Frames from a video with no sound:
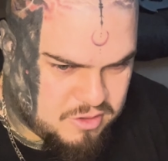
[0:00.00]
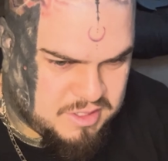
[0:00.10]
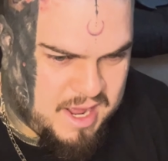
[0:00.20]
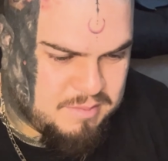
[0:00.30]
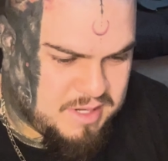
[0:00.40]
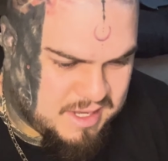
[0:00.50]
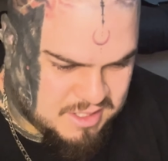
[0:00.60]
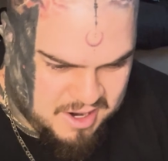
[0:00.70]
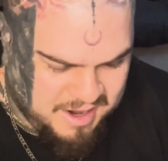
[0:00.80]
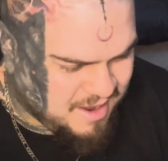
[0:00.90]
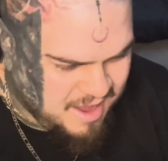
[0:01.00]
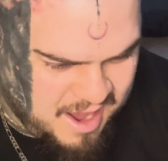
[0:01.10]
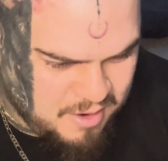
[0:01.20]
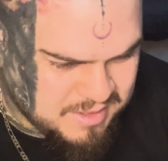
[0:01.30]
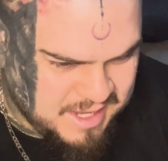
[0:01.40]
Scheps, yeah, sorry. Yeah.
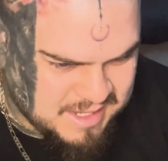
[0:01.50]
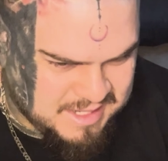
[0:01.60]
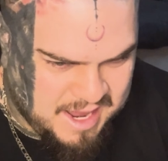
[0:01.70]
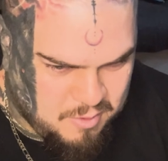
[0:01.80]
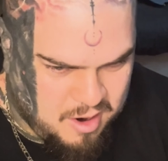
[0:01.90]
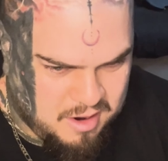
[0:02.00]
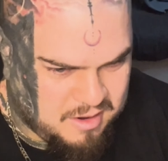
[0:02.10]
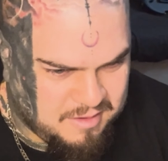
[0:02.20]
I always say his name wrong.